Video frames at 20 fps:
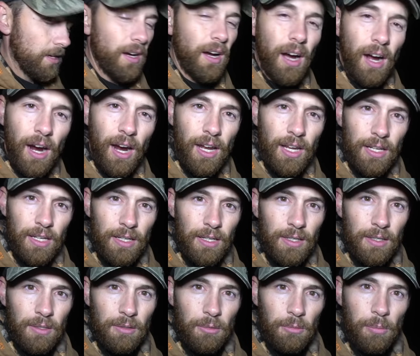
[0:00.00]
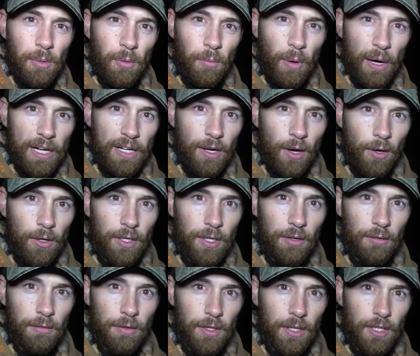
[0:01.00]
All right, been waiting all
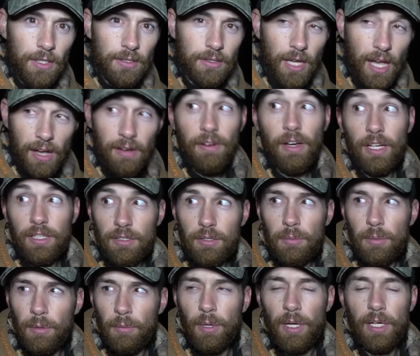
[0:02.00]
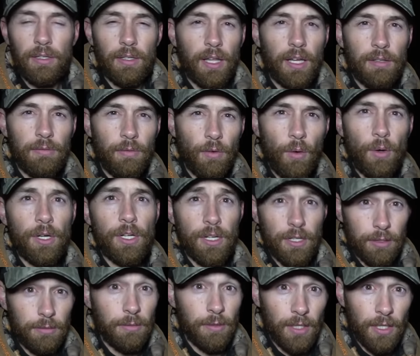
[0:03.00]
year for this. I've actually been waiting like four
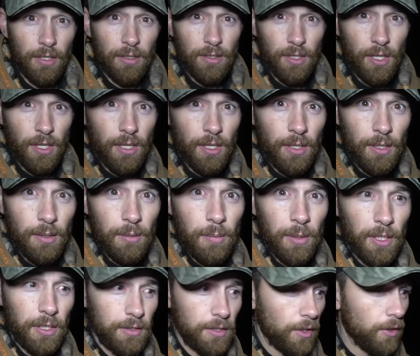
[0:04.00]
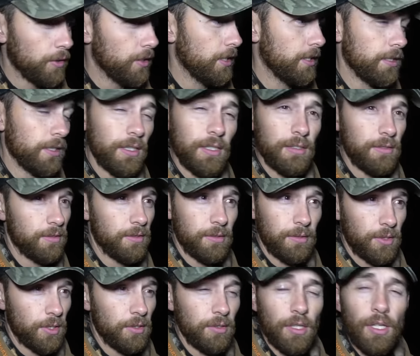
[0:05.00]
years for this because elk hunting is
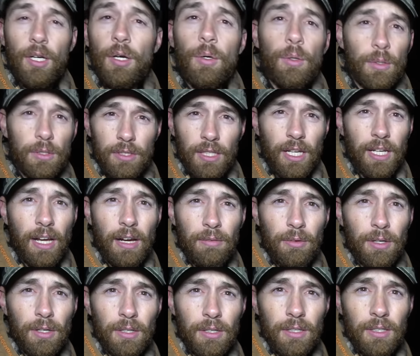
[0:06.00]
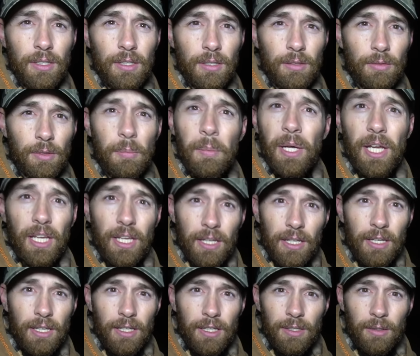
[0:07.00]
just the coolest thing ever for me.
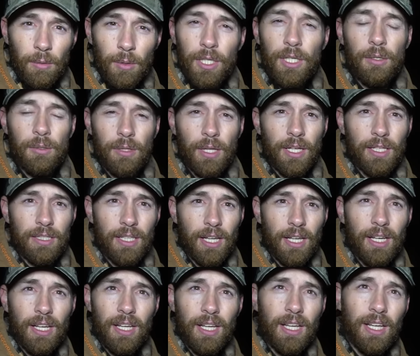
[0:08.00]
What do you think, Ted?